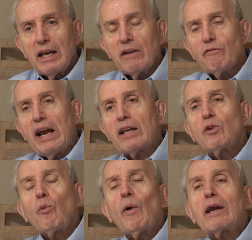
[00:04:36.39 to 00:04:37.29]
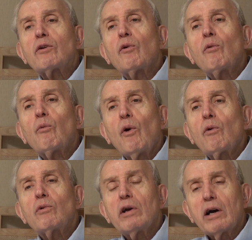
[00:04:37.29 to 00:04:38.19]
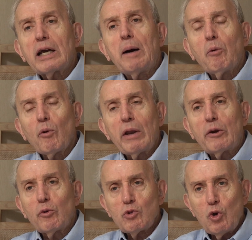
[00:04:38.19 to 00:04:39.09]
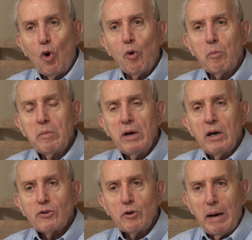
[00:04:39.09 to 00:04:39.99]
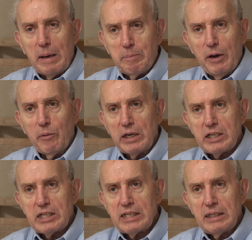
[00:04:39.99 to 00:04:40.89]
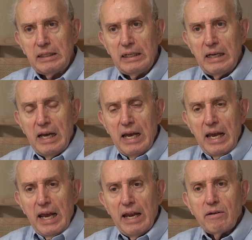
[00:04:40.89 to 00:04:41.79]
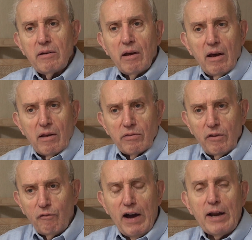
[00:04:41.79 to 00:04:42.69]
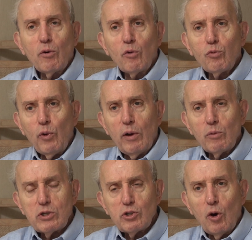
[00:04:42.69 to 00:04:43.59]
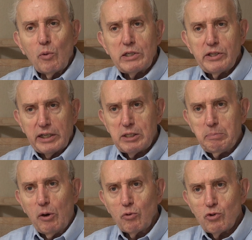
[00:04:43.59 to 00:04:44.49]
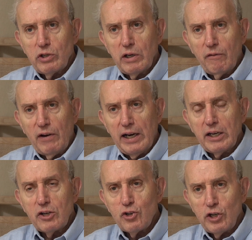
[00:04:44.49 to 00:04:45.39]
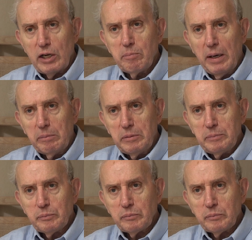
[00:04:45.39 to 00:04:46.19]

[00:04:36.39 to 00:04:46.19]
In fact, the rector wrote a couple letters home to my parents. And the final threat was always expulsion if I didn't shape up.